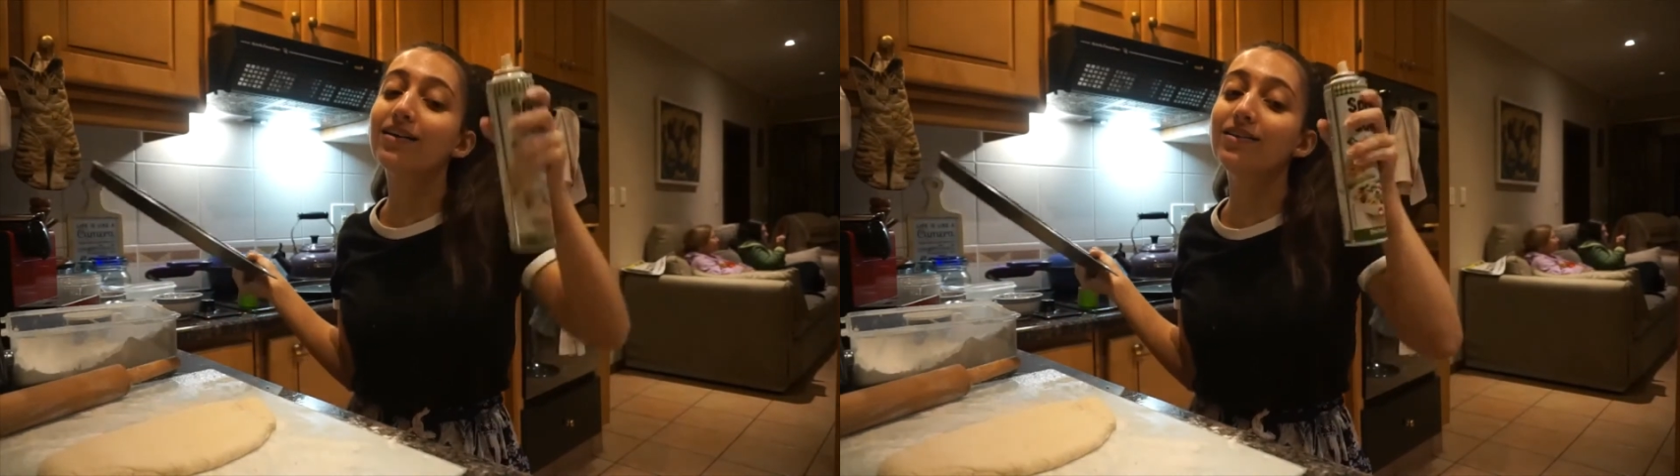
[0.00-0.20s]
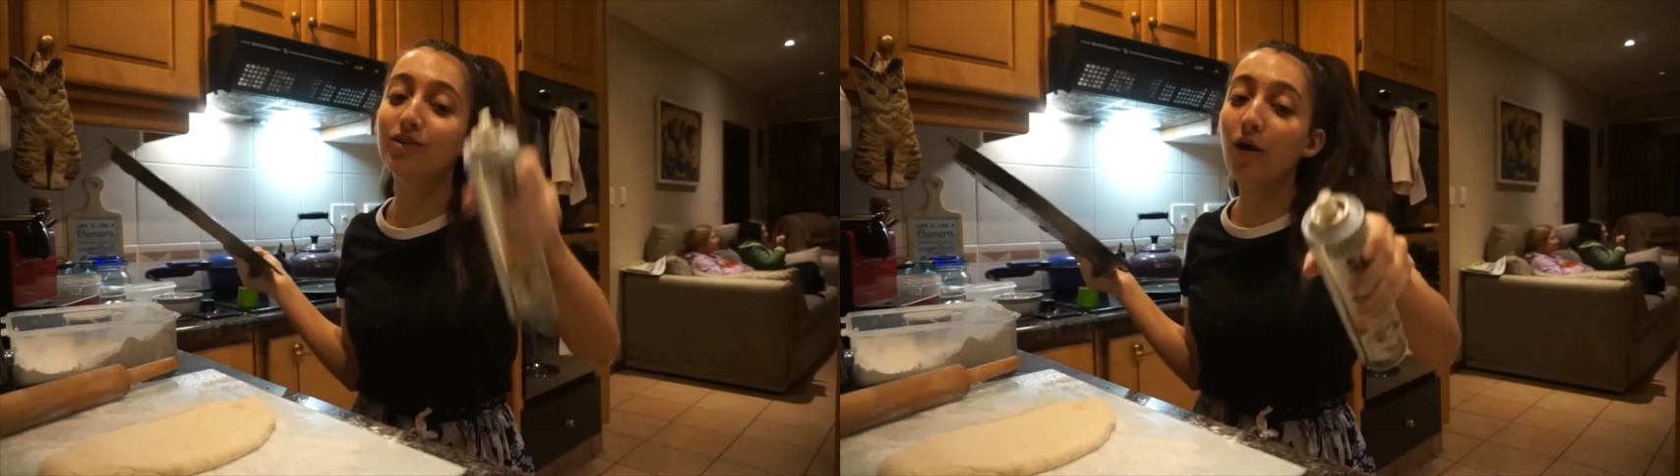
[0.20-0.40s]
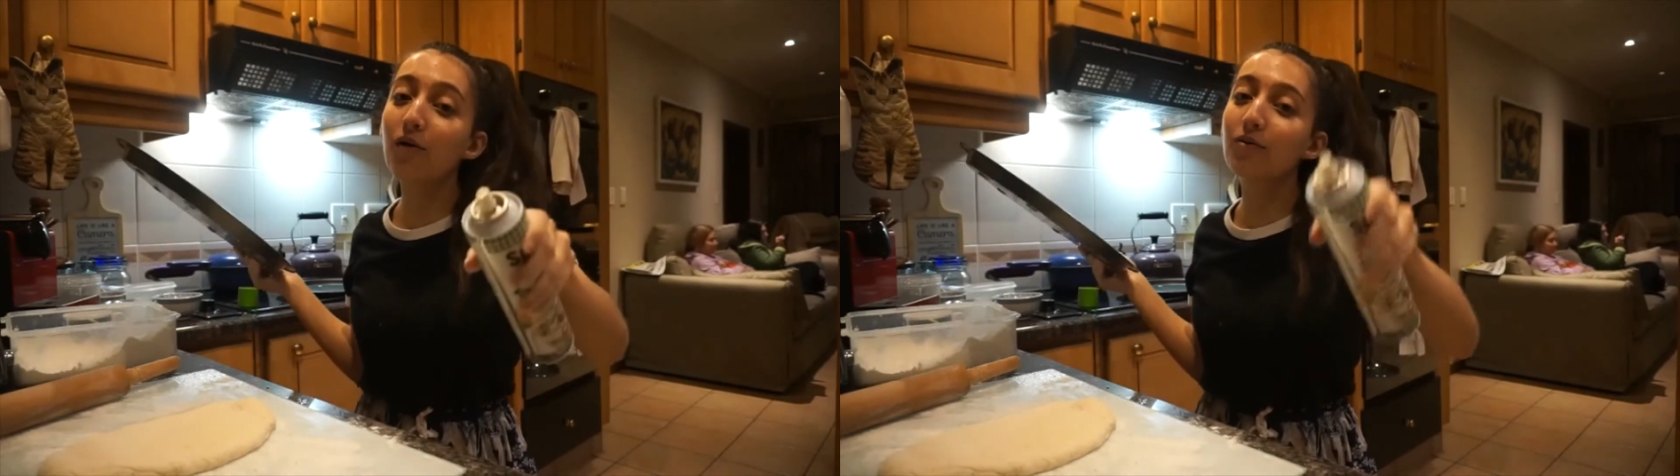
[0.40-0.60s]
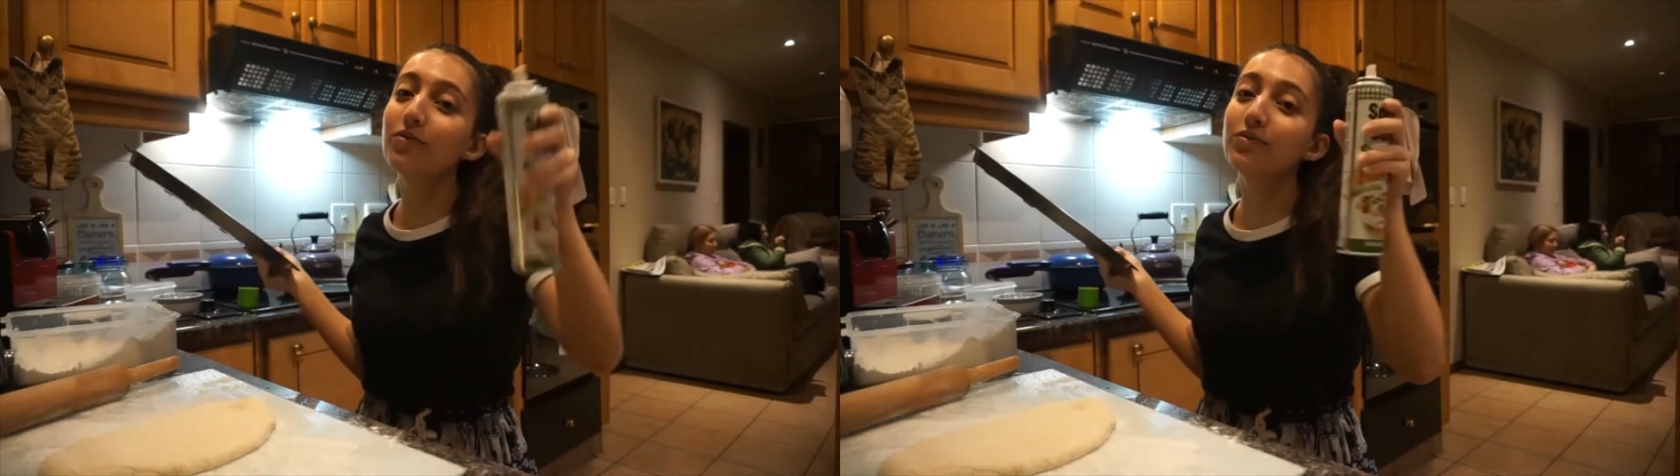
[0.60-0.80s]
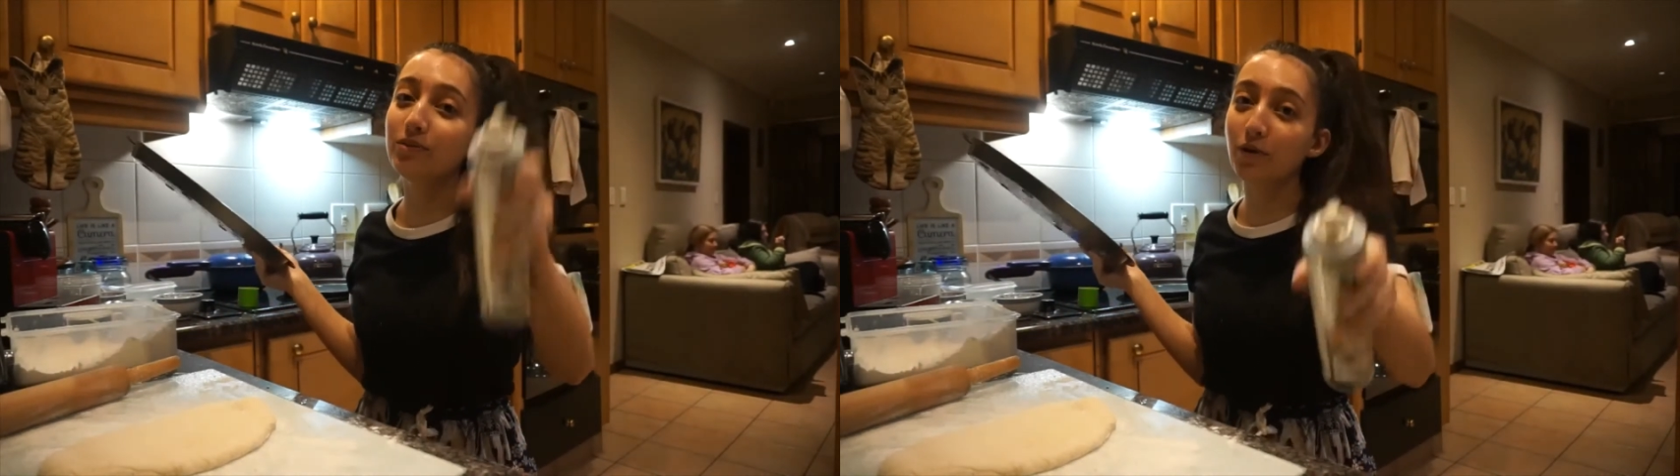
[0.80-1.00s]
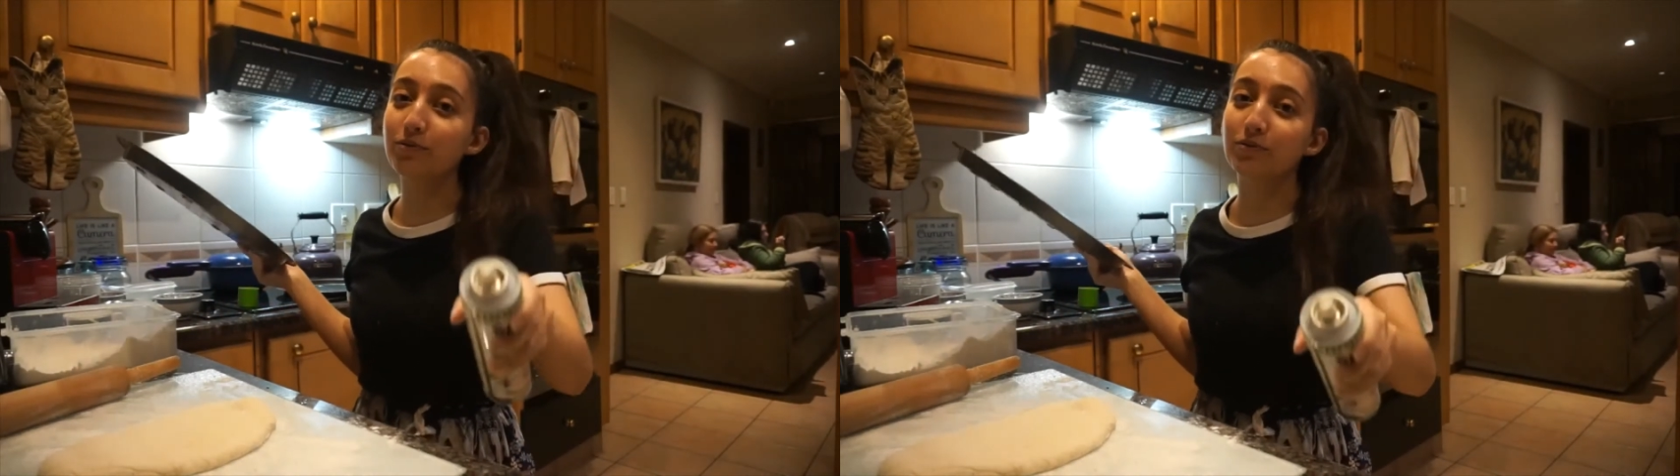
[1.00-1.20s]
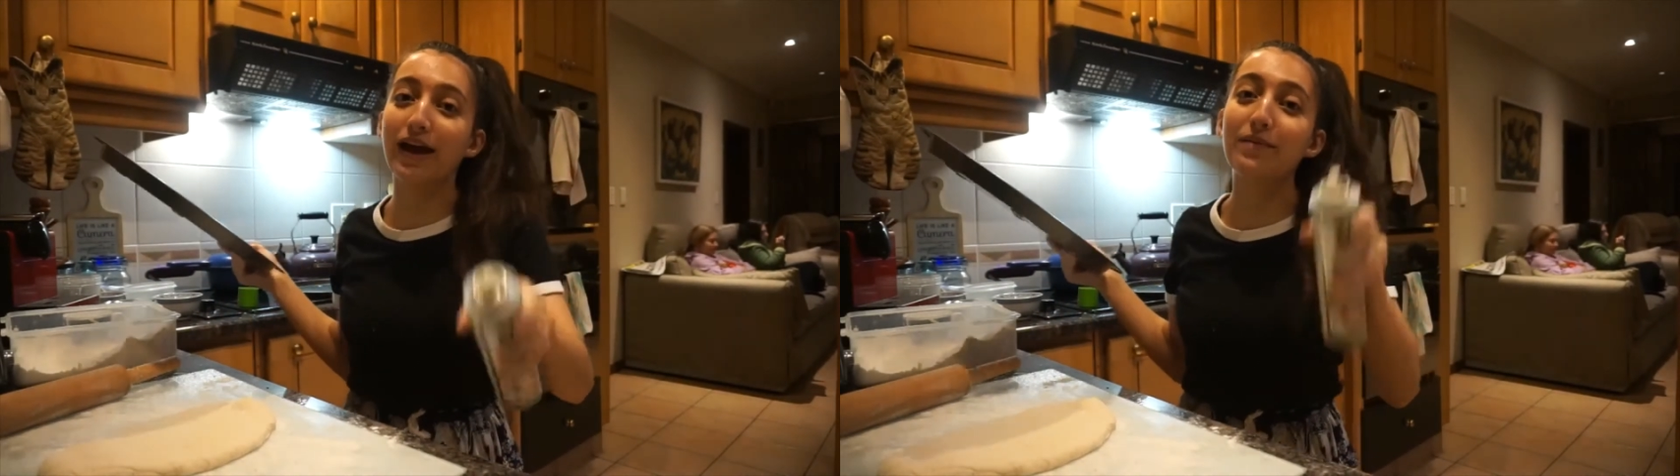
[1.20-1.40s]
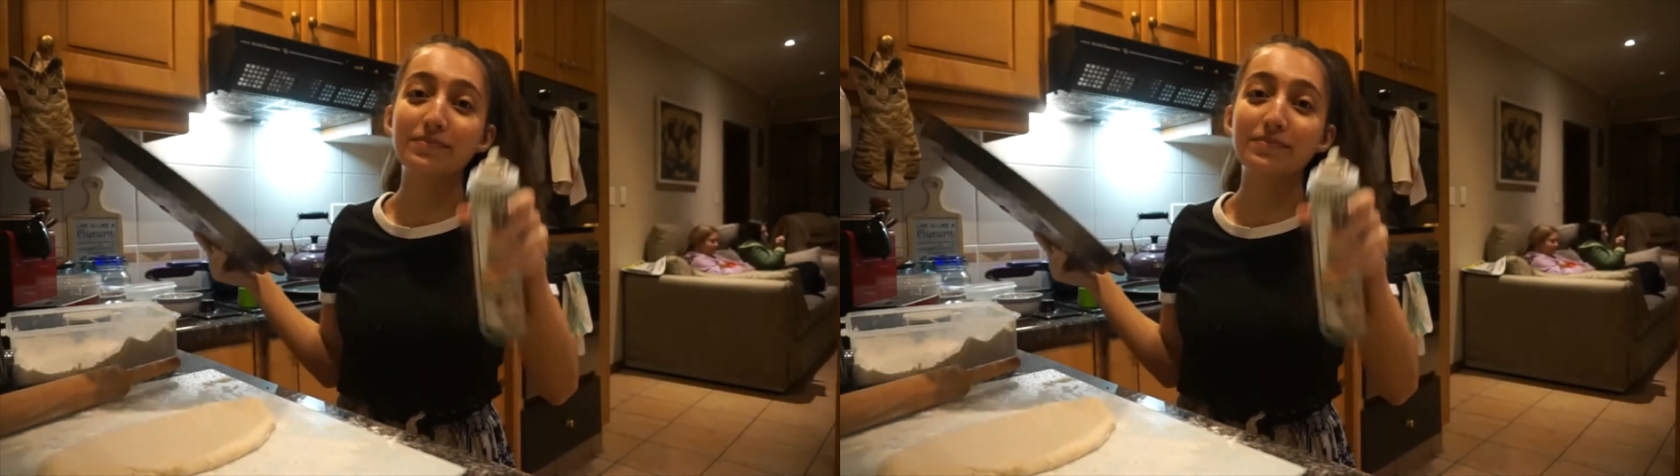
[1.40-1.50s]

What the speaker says: don't do that.